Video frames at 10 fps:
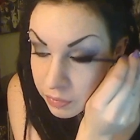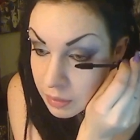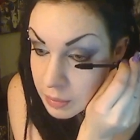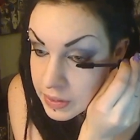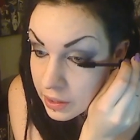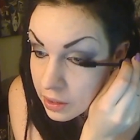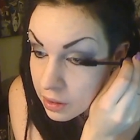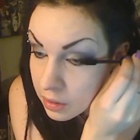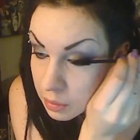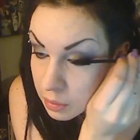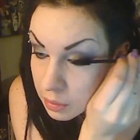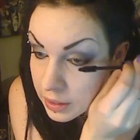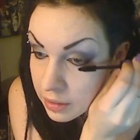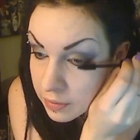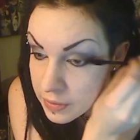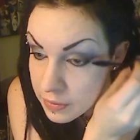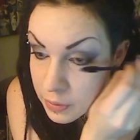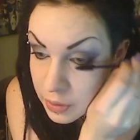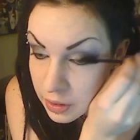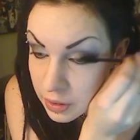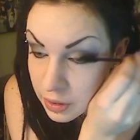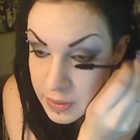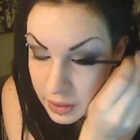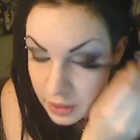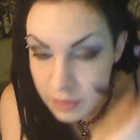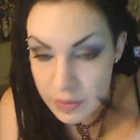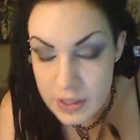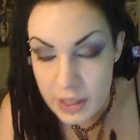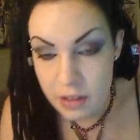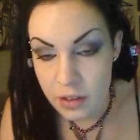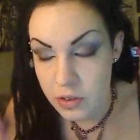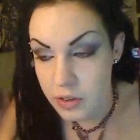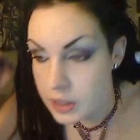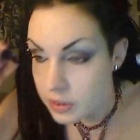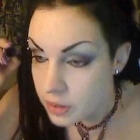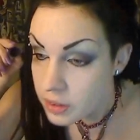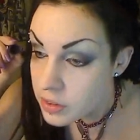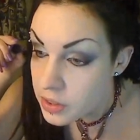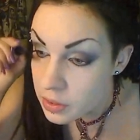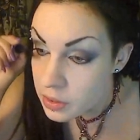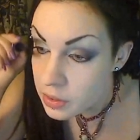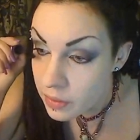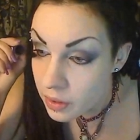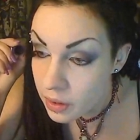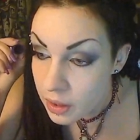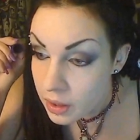mascara will be, if it's a $40 mascara, if it's like ultra technology or whatever,